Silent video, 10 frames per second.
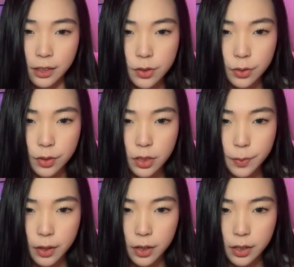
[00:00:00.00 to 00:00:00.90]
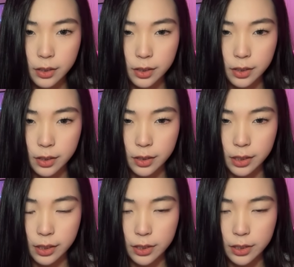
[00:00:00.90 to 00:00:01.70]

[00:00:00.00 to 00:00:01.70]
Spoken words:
So this part, the